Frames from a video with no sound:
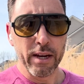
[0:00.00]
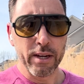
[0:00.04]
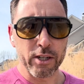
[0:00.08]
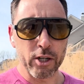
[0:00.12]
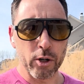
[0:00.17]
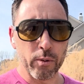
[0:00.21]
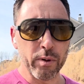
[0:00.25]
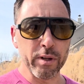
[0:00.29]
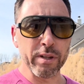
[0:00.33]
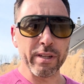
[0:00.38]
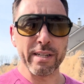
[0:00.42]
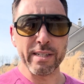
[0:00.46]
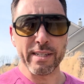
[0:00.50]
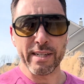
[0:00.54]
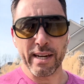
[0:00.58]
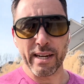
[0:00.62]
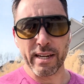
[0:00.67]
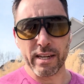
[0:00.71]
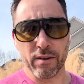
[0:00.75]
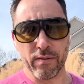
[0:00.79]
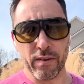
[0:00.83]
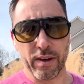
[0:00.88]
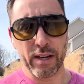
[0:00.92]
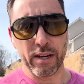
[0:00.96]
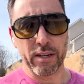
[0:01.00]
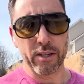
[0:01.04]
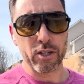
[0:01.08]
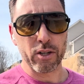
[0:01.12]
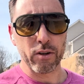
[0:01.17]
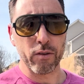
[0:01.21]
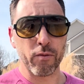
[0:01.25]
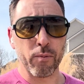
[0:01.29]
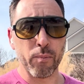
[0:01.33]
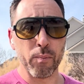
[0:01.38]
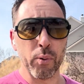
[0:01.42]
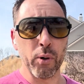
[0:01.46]
to really take advantage
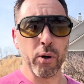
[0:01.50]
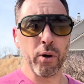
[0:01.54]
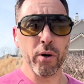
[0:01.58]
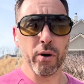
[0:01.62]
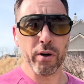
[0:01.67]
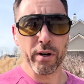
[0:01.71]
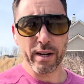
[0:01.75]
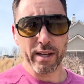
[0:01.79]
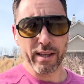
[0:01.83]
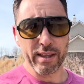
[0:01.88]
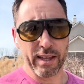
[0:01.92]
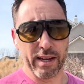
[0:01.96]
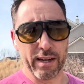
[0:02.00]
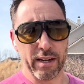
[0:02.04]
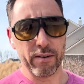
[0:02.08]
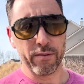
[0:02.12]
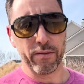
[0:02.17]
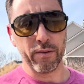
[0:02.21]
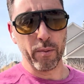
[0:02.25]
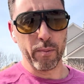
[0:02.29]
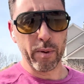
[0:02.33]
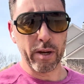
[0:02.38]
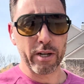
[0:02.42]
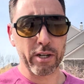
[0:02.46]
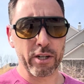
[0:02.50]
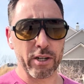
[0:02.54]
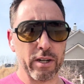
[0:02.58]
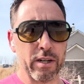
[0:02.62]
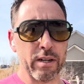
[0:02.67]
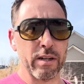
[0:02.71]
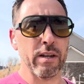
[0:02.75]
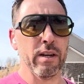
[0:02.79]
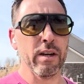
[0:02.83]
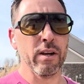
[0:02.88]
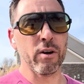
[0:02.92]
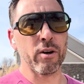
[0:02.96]
of putting that
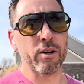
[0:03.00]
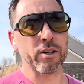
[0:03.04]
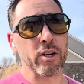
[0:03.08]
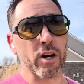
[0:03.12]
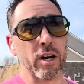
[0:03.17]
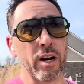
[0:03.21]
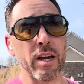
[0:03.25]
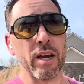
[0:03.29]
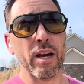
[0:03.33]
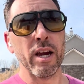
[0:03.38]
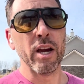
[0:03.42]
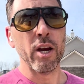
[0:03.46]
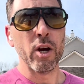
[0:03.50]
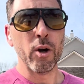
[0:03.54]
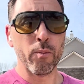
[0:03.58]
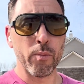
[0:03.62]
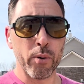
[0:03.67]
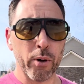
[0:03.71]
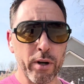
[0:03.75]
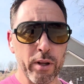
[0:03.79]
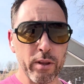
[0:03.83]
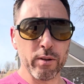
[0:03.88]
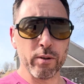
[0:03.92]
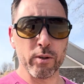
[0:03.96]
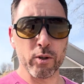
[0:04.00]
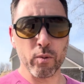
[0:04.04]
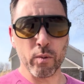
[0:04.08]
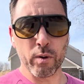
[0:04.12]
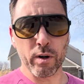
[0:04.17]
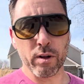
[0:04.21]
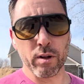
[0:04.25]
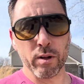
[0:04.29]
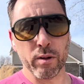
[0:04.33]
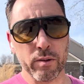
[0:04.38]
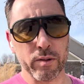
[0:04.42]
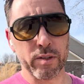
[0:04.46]
information, or sorry, putting those
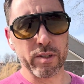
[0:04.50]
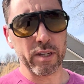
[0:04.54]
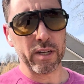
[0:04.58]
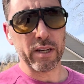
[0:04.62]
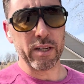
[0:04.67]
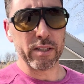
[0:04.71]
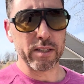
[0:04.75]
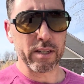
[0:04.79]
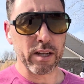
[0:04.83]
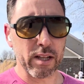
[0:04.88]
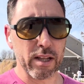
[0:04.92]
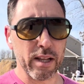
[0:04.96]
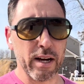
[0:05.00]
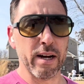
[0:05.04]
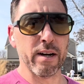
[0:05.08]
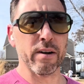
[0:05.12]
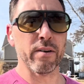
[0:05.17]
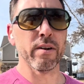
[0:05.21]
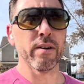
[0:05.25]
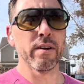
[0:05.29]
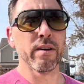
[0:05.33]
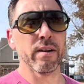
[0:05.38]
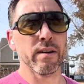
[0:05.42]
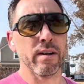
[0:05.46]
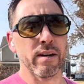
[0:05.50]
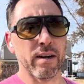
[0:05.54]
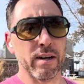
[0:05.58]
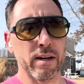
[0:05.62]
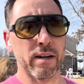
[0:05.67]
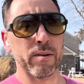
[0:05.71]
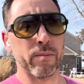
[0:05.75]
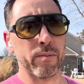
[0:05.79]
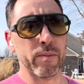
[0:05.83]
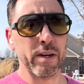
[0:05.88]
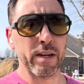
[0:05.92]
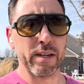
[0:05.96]
workloads into cloud
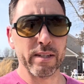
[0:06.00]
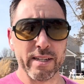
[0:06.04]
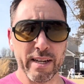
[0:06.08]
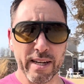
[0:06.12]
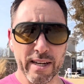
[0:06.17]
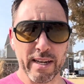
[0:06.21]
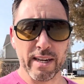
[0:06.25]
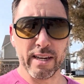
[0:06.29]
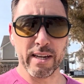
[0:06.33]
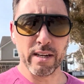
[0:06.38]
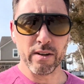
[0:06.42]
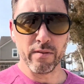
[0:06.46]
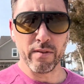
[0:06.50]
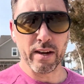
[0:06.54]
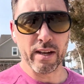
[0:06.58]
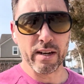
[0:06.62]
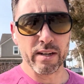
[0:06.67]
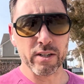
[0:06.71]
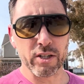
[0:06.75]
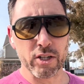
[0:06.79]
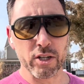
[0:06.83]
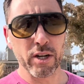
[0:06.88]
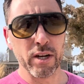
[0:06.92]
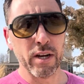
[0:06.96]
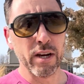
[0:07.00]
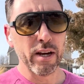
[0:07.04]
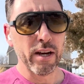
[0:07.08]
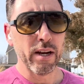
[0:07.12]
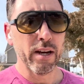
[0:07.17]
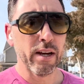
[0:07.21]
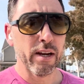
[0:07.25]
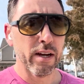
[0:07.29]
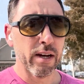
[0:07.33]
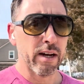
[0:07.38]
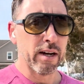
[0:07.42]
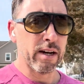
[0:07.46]
um, and taking advantage
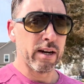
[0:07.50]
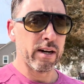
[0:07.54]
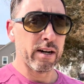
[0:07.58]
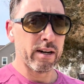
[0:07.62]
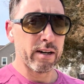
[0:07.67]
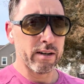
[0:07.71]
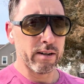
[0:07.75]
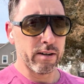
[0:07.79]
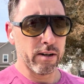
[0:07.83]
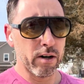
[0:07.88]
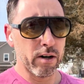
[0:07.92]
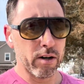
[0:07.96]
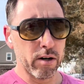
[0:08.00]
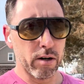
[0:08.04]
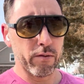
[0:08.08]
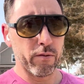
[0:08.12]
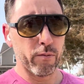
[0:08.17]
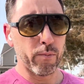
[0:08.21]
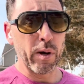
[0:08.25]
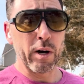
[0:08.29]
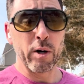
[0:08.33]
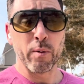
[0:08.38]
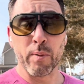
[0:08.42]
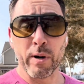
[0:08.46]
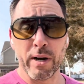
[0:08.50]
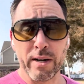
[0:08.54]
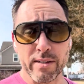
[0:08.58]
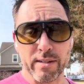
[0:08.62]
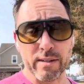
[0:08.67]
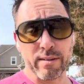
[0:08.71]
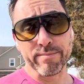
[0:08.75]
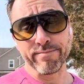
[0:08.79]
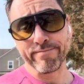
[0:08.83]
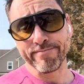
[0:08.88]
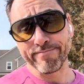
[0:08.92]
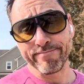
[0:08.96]
uh, of better
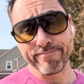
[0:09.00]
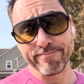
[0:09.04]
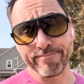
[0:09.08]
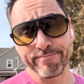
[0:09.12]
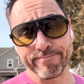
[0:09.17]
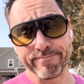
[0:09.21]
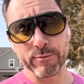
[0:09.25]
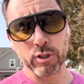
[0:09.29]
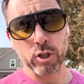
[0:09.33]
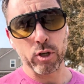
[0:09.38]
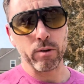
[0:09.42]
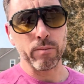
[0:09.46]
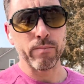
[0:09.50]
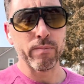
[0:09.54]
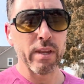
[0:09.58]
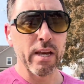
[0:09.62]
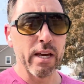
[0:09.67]
pricing. So